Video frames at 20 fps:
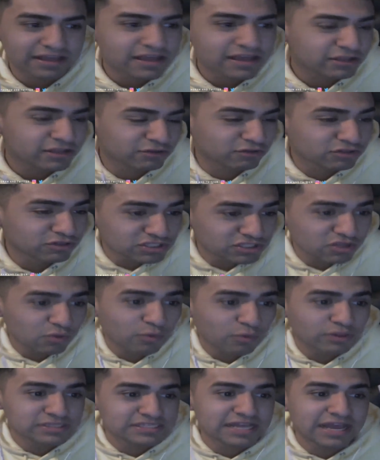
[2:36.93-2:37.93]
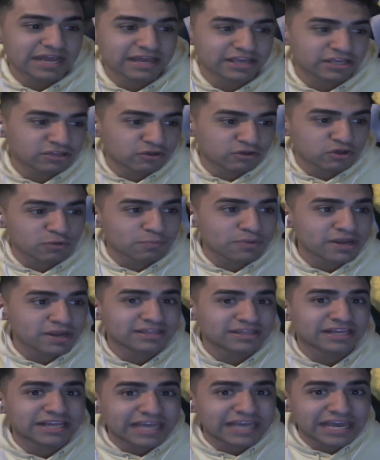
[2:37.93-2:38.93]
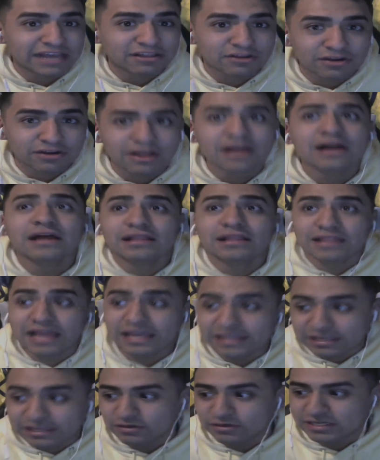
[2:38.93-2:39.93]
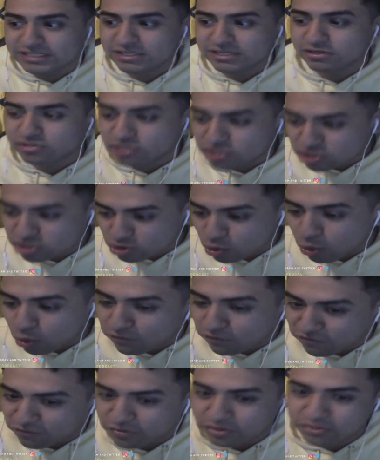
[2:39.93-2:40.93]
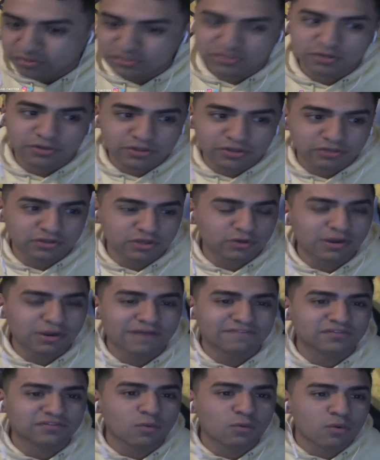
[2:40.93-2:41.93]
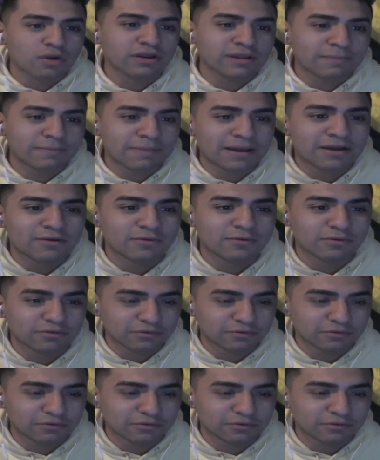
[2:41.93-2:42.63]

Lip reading: Those are the ones that you bring in a killer like Nico Castillo to score for you, so you don't have to worry about